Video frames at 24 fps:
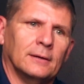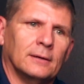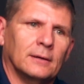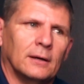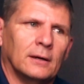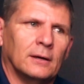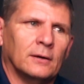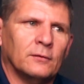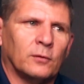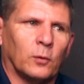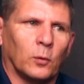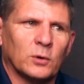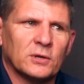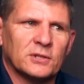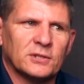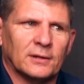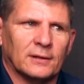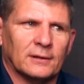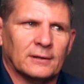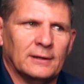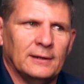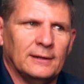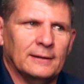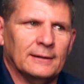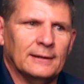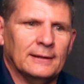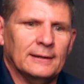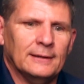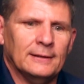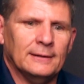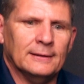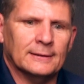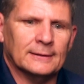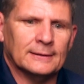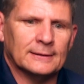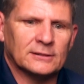unfortunately,
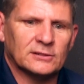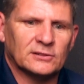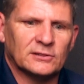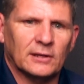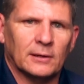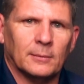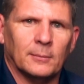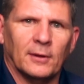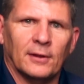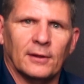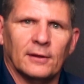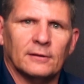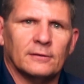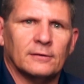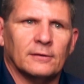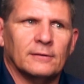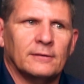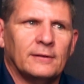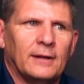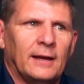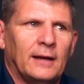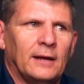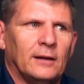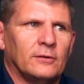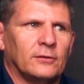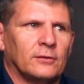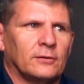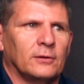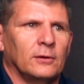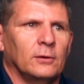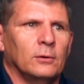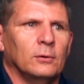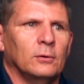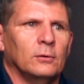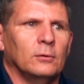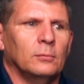the stigma that's attached
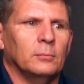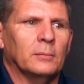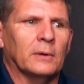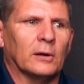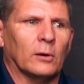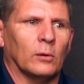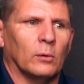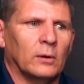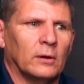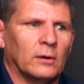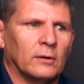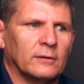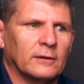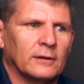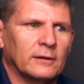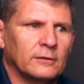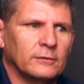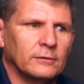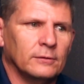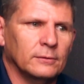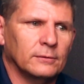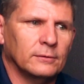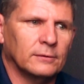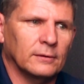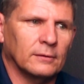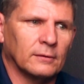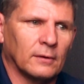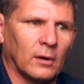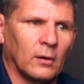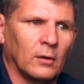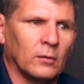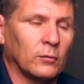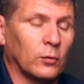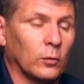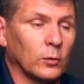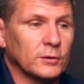to mental health issues in
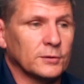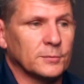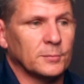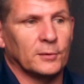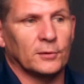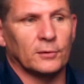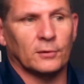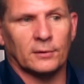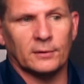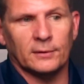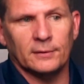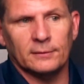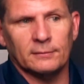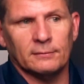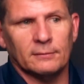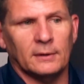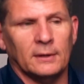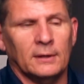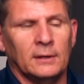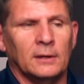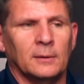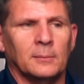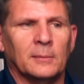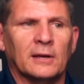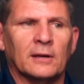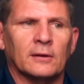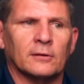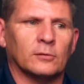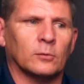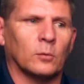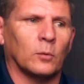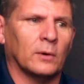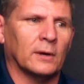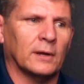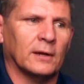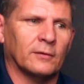law enforcement or in EMS
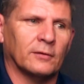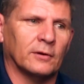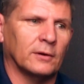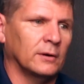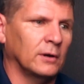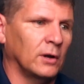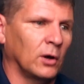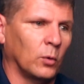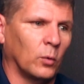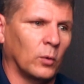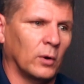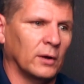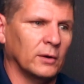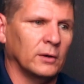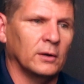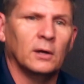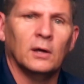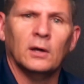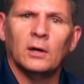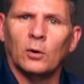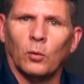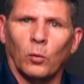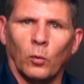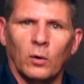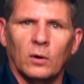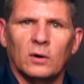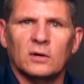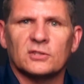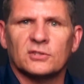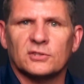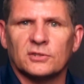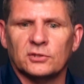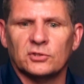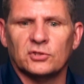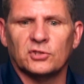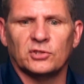or whatever, no one
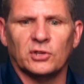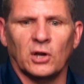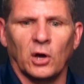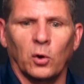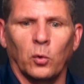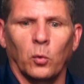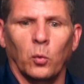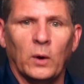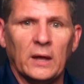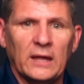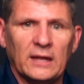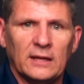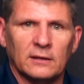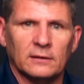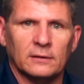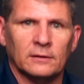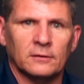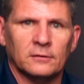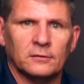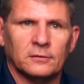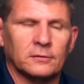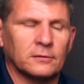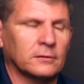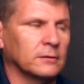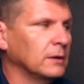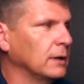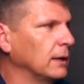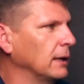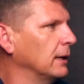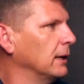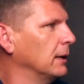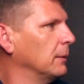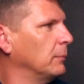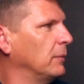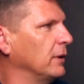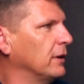wants to show weakness
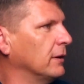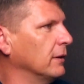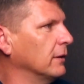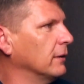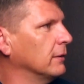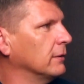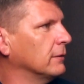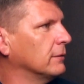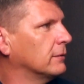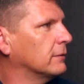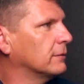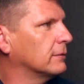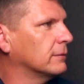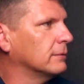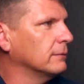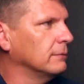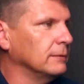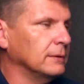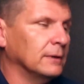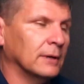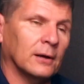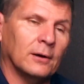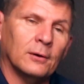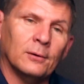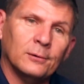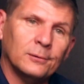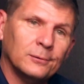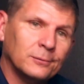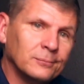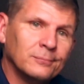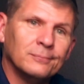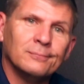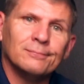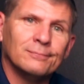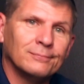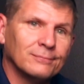because, you know,
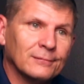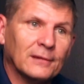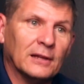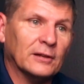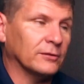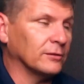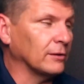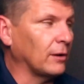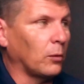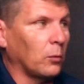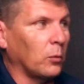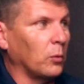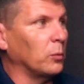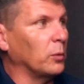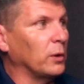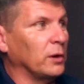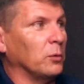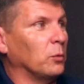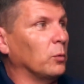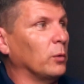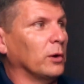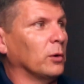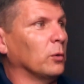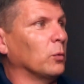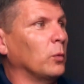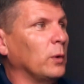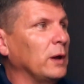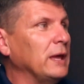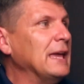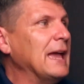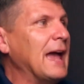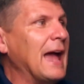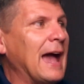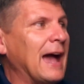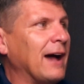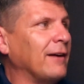that's not what
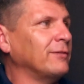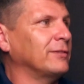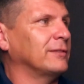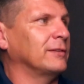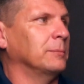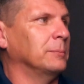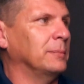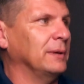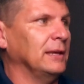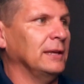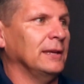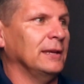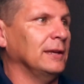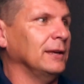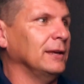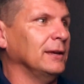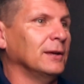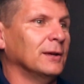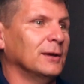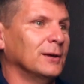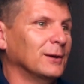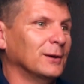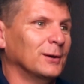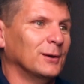we have to be